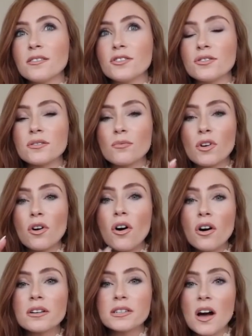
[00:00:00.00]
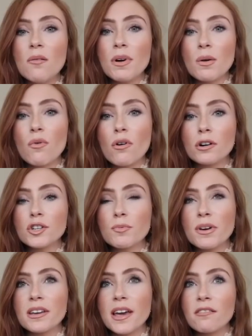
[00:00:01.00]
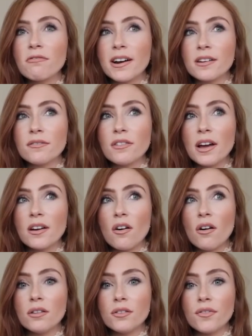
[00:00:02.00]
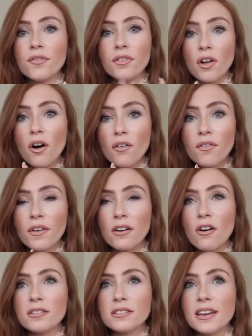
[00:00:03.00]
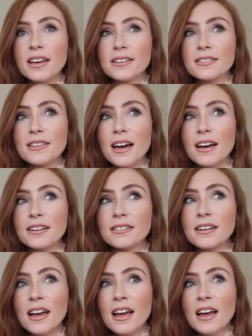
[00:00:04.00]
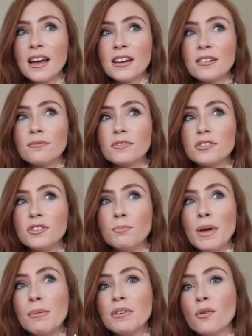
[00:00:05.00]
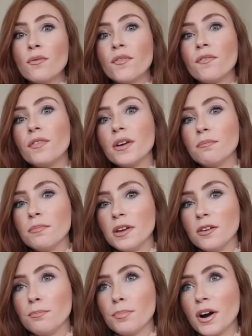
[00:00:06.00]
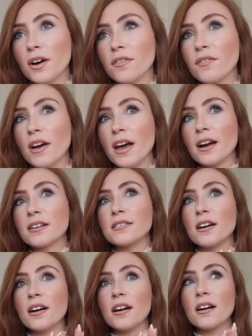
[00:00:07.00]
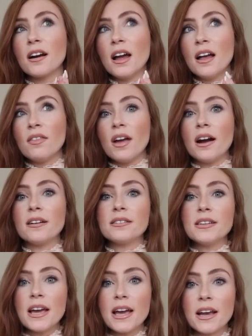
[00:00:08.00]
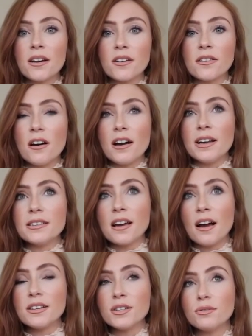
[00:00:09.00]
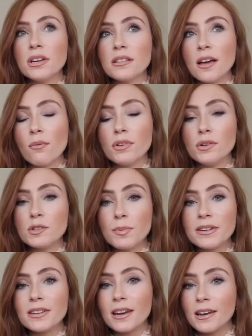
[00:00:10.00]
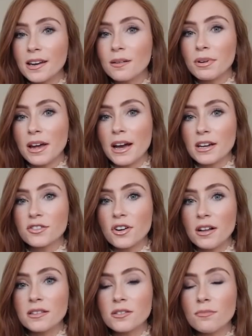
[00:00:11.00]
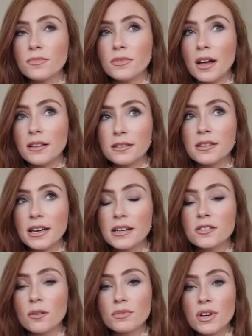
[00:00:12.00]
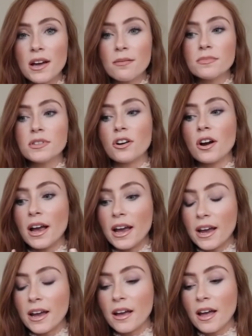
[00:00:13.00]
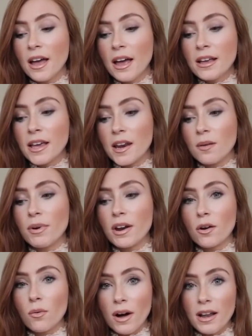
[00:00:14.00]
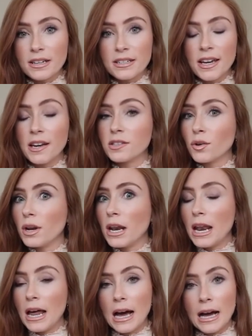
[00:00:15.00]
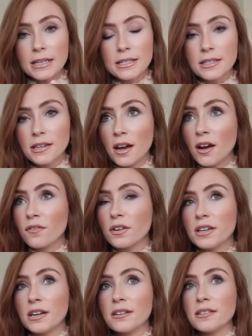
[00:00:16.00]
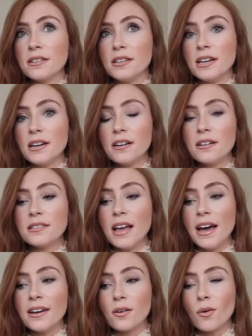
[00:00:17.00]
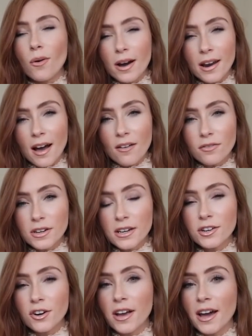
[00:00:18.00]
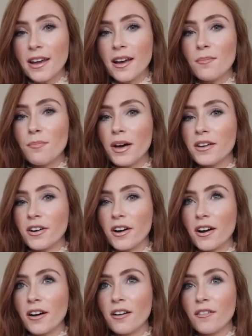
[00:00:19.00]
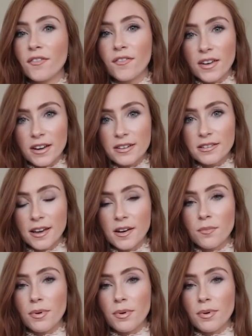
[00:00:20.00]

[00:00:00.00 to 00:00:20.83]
just cut down my wardrobe and get rid of like all the fluff and all the things that maybe don't fit me perfect or they aren't tailored nice. Like I do think that when you spend a little bit extra on things sometimes, you're A, getting better quality and it's going to last for years and years, and quite often you're getting a better fit and a